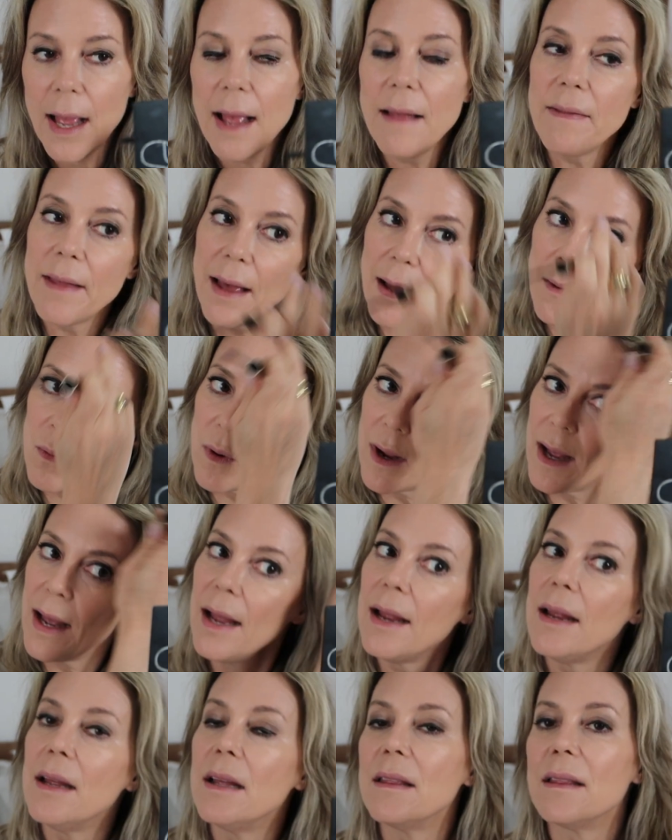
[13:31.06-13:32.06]
And that
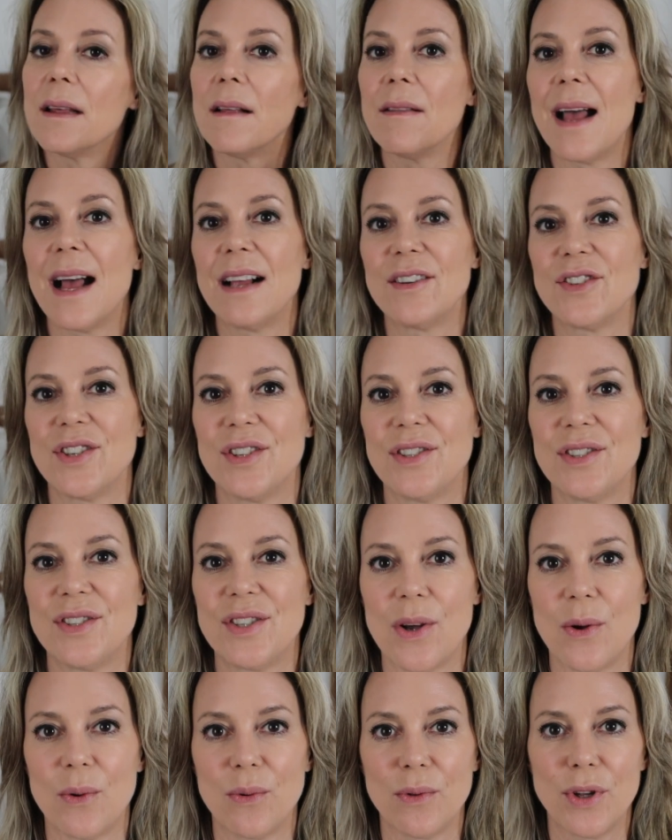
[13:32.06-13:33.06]
way the lashes
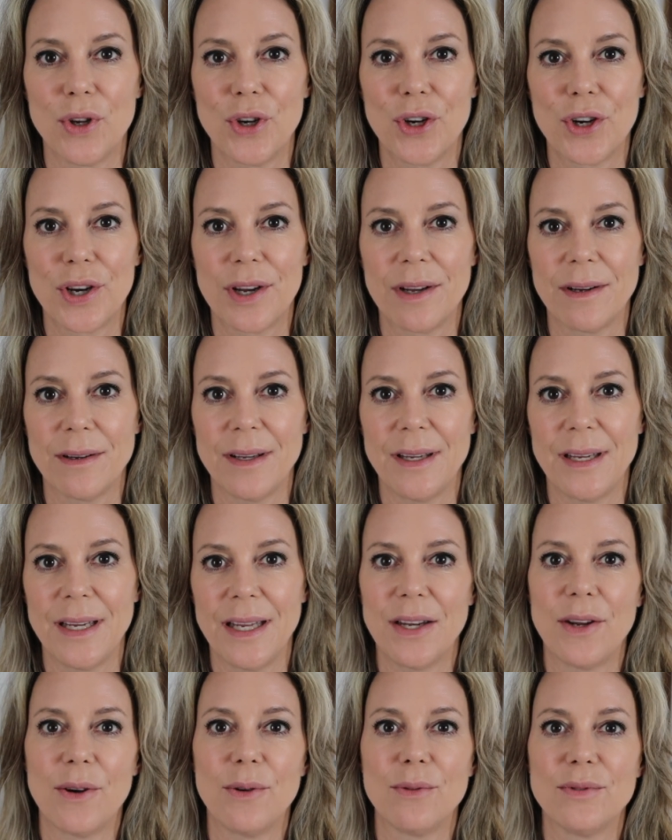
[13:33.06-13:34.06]
don't look,
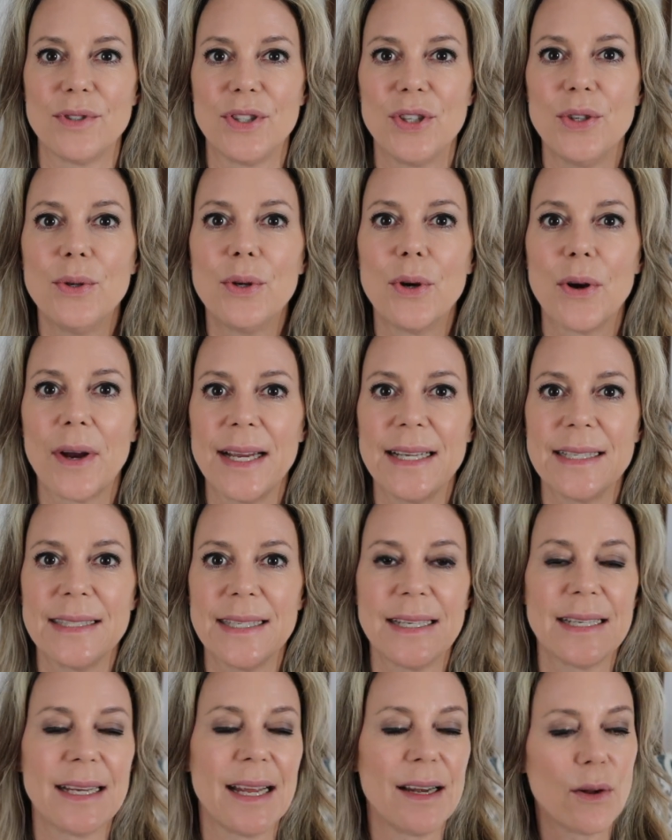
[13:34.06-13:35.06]
you know, too
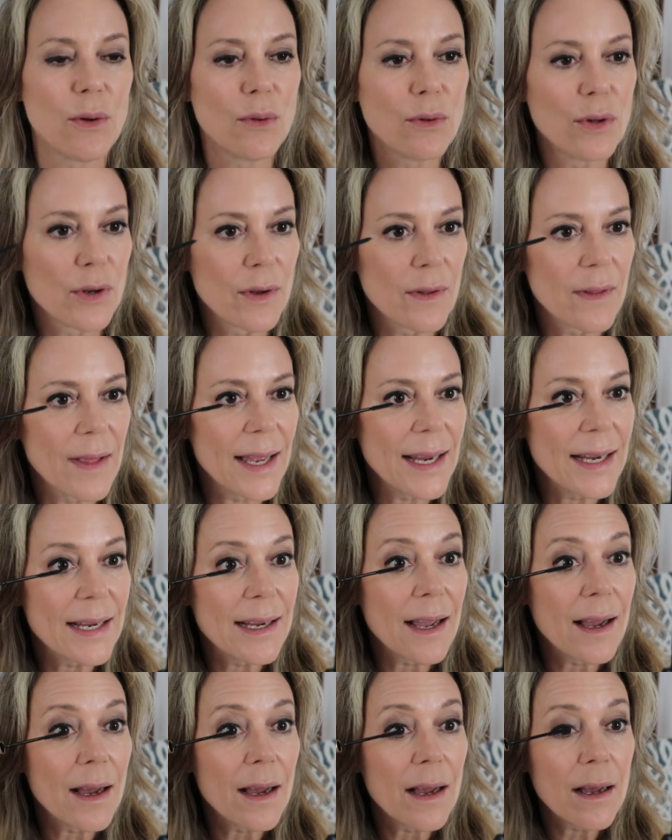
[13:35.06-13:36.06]
crazy, and I don't look
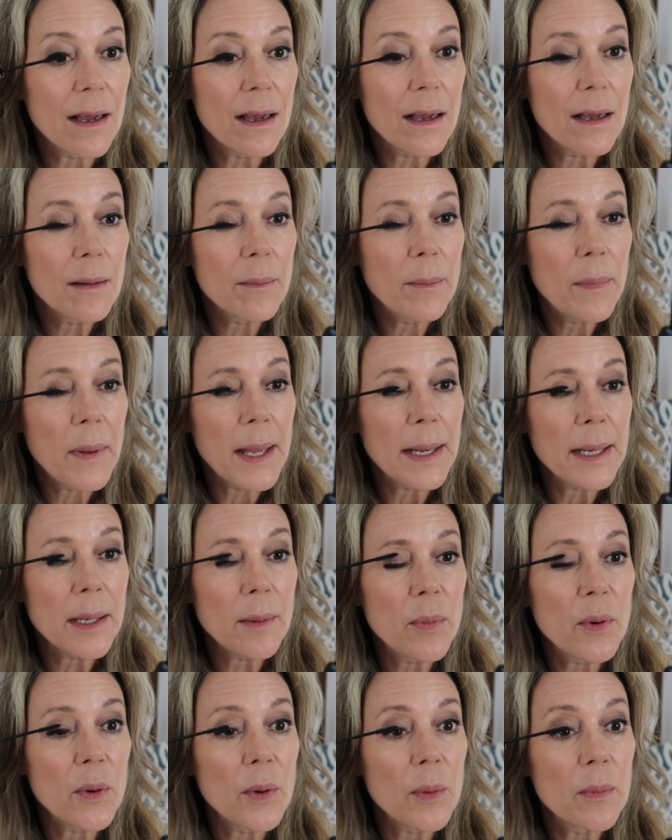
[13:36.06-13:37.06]
like Betty
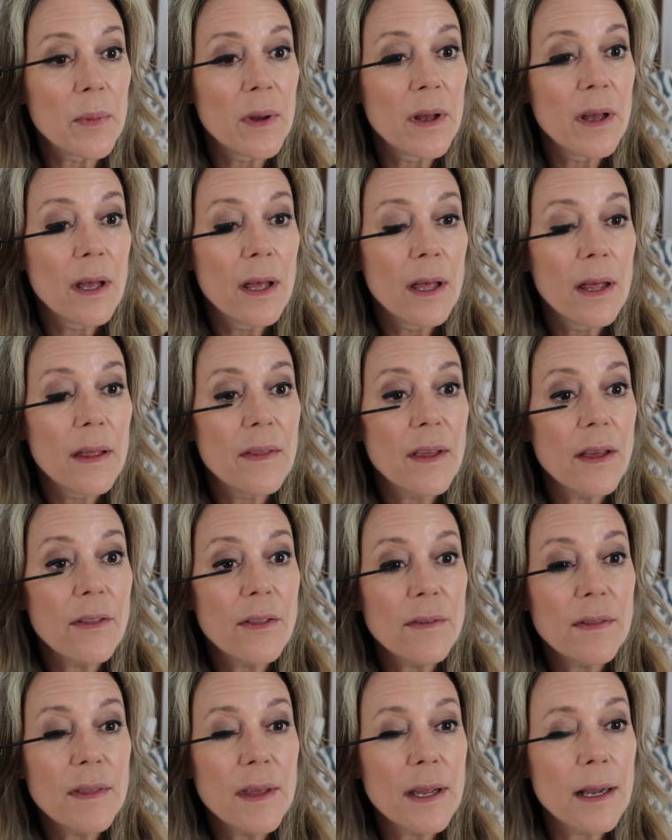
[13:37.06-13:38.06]
Boop. The
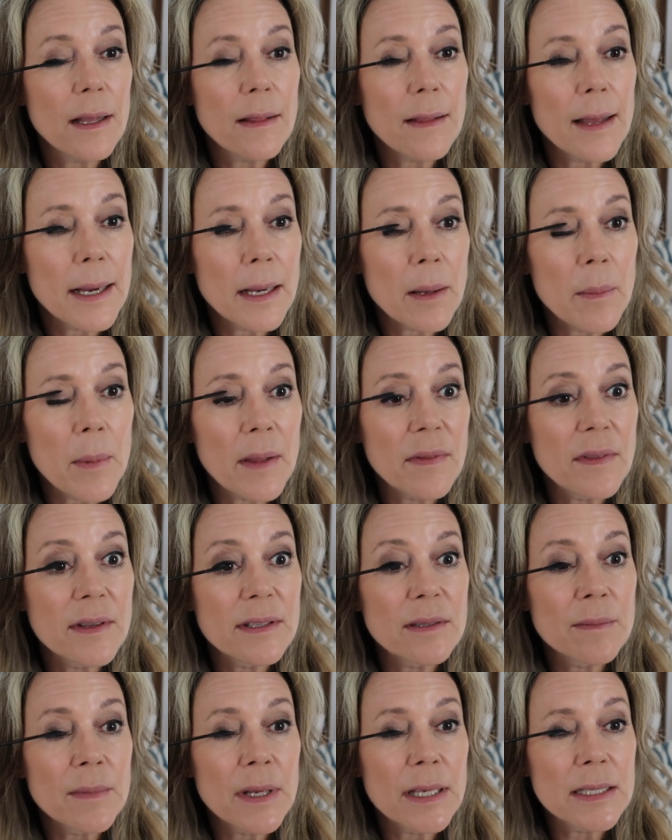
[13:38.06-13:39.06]
other thing I like about
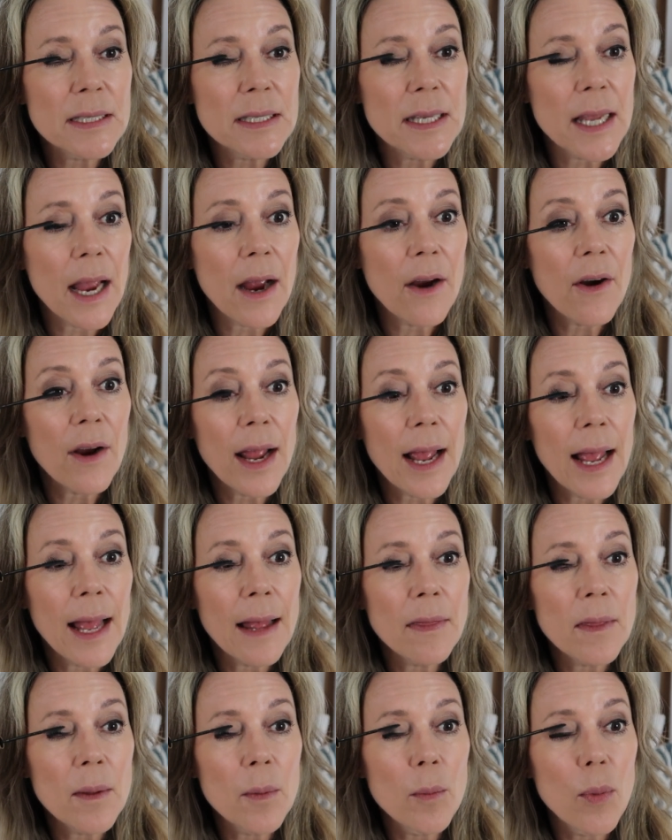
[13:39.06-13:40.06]
this mascara
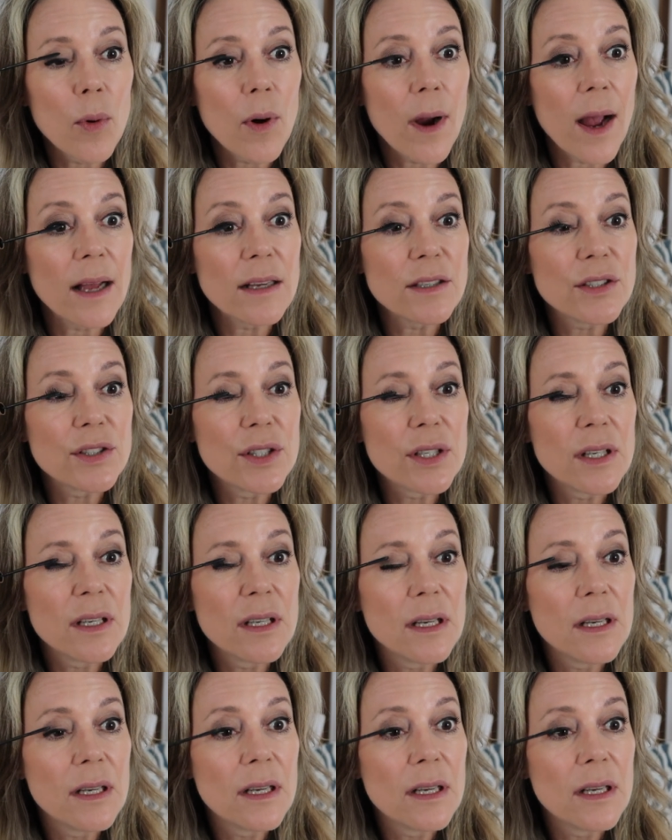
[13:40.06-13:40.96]
and the brush